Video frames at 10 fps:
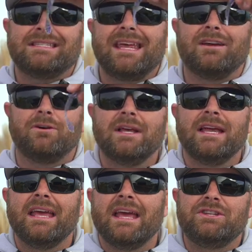tail.
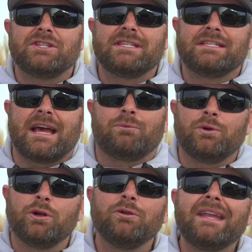It just is that
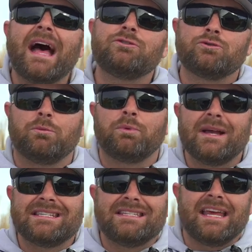real natural
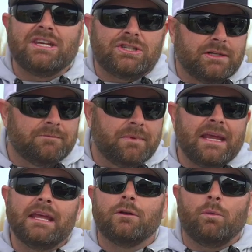presentation
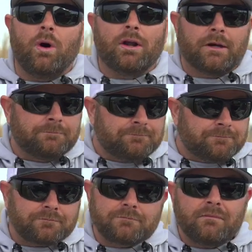in the water.
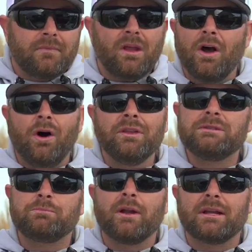All these
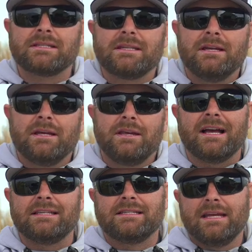products, you
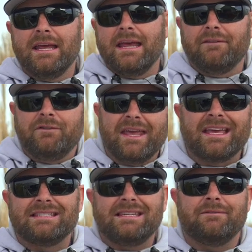guys, if you
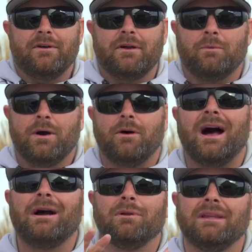can't see them very well,
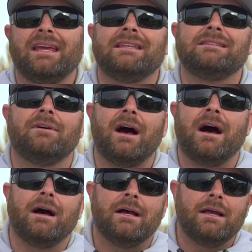I will link
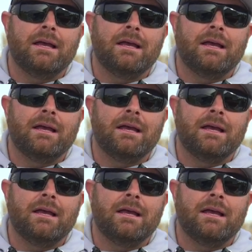uh,